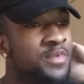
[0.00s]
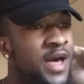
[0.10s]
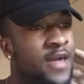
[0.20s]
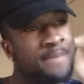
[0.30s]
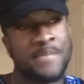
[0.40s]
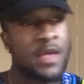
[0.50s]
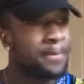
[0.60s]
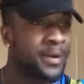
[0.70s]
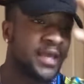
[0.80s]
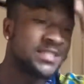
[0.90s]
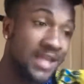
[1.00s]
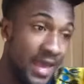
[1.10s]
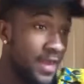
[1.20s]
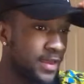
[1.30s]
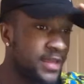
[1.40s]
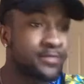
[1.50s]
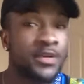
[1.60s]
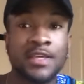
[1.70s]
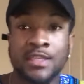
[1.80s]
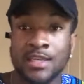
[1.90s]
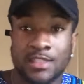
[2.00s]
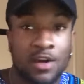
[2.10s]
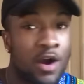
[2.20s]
like but it's like it's really is a good song.